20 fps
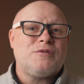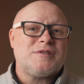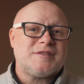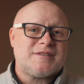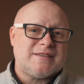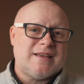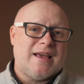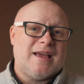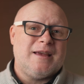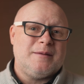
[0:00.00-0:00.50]
the
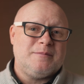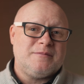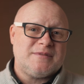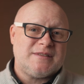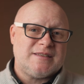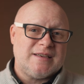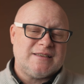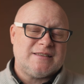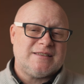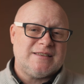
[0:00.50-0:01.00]
same
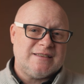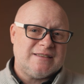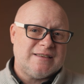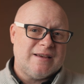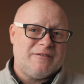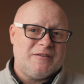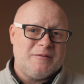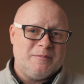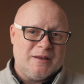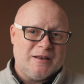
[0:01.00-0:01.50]

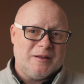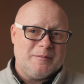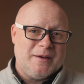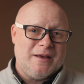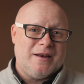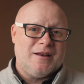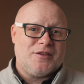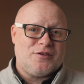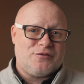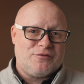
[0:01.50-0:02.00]

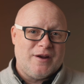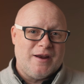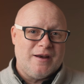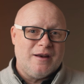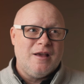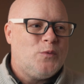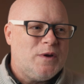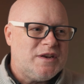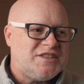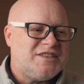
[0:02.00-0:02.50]
67mm thread,
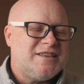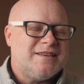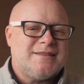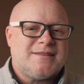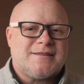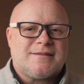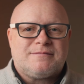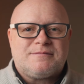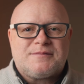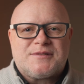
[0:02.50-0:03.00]
which
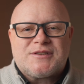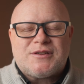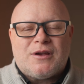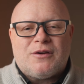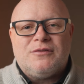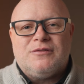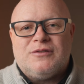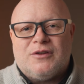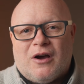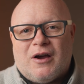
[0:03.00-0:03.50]
is
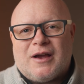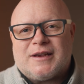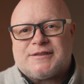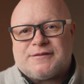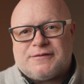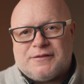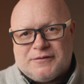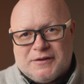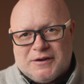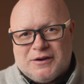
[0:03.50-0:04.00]
so nice
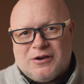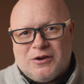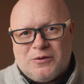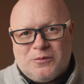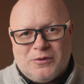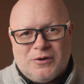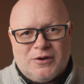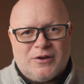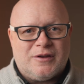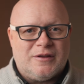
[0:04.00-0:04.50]
for video
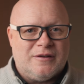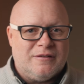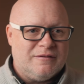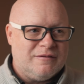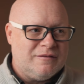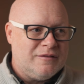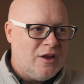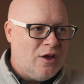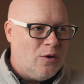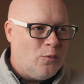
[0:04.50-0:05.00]
work
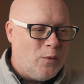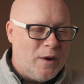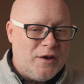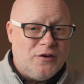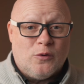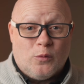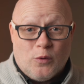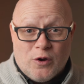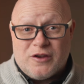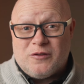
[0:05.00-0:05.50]
and when
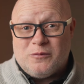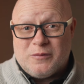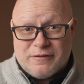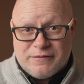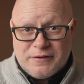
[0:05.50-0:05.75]
you're working with